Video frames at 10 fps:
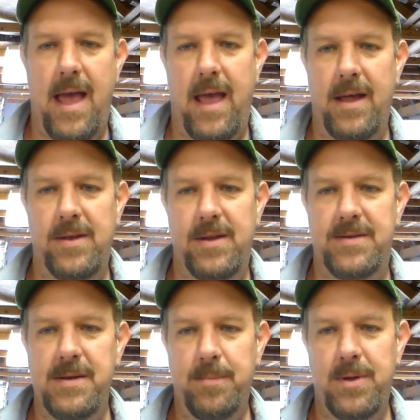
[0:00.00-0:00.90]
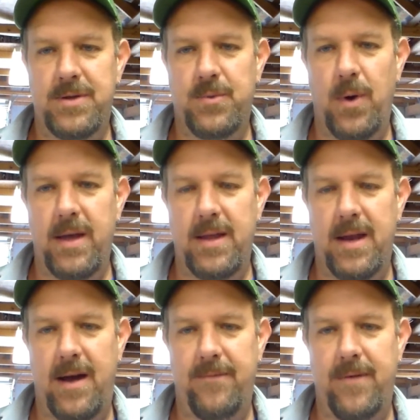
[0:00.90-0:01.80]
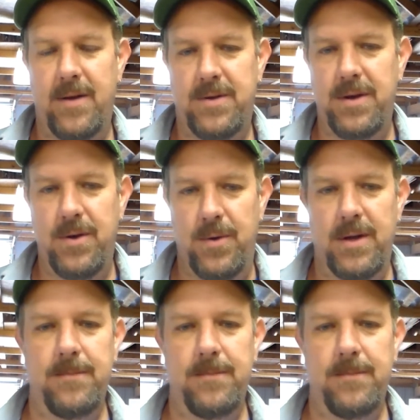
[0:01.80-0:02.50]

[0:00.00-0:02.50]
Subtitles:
And the simplest way that I've found to do